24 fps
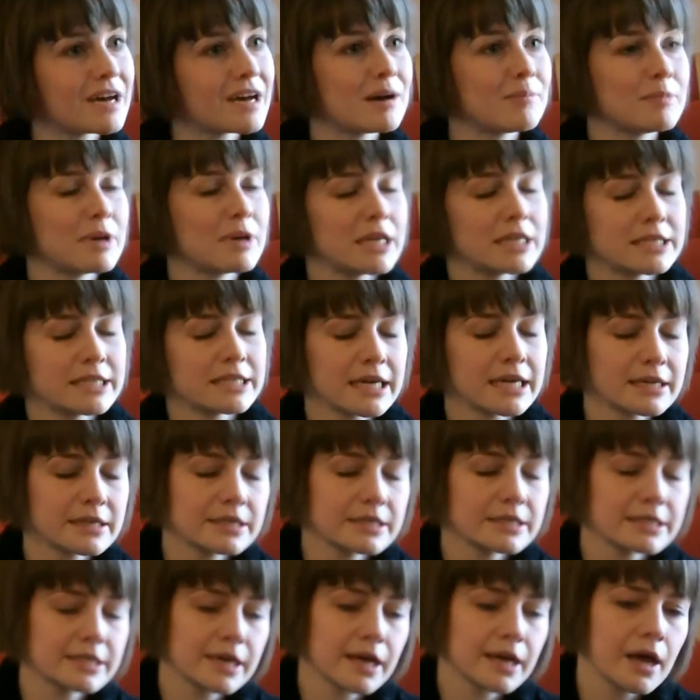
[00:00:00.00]
that made
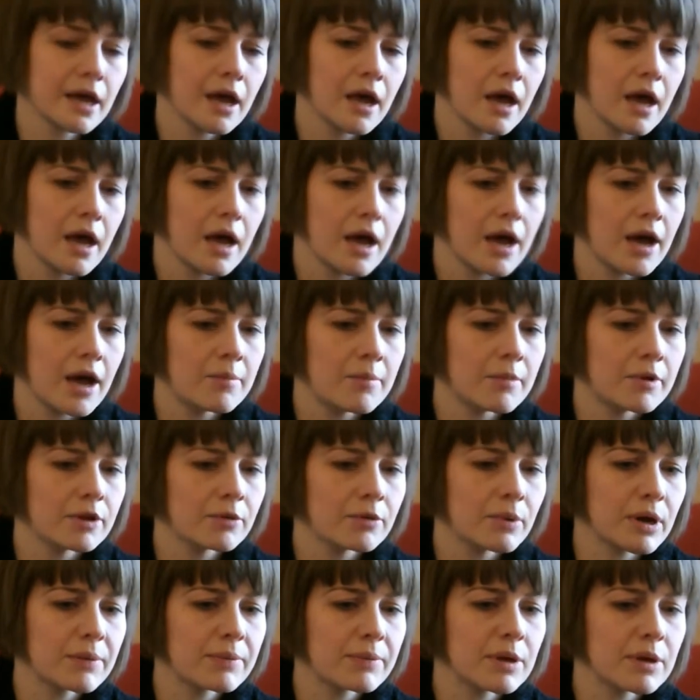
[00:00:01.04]
sense. And
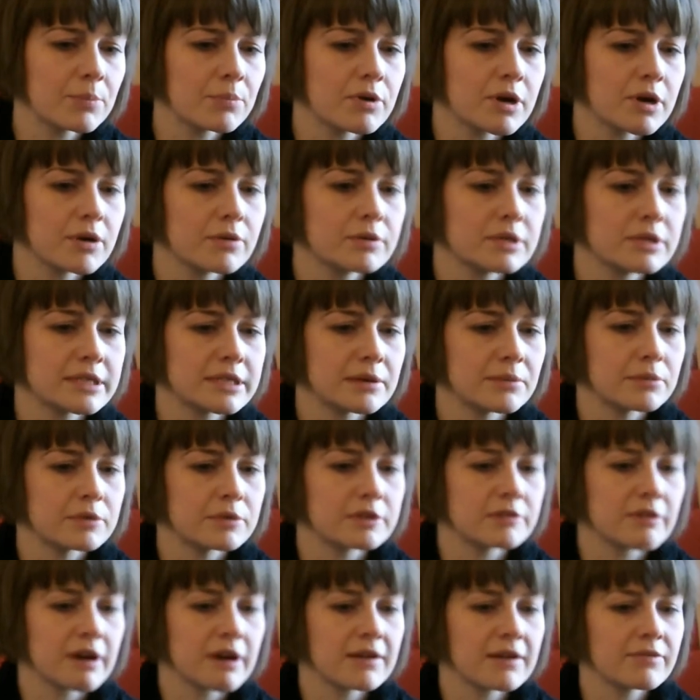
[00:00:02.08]
the way we approached it
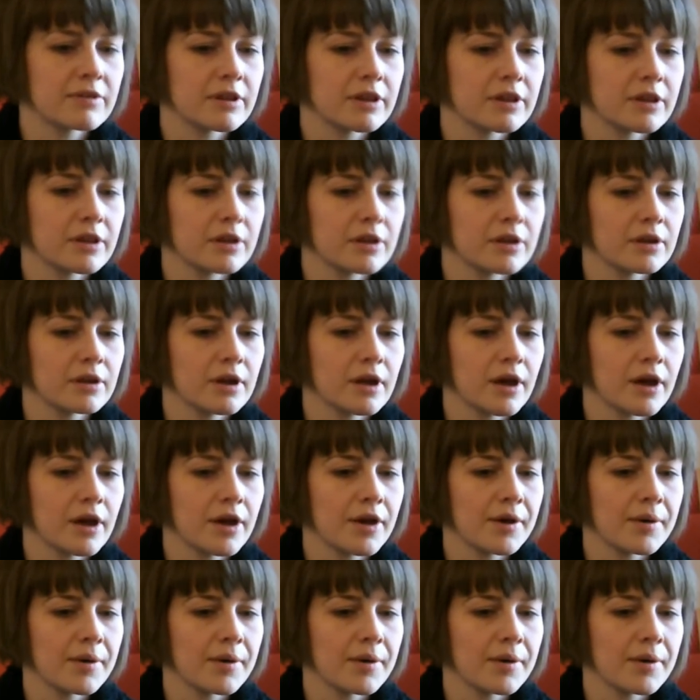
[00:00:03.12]
was, rather than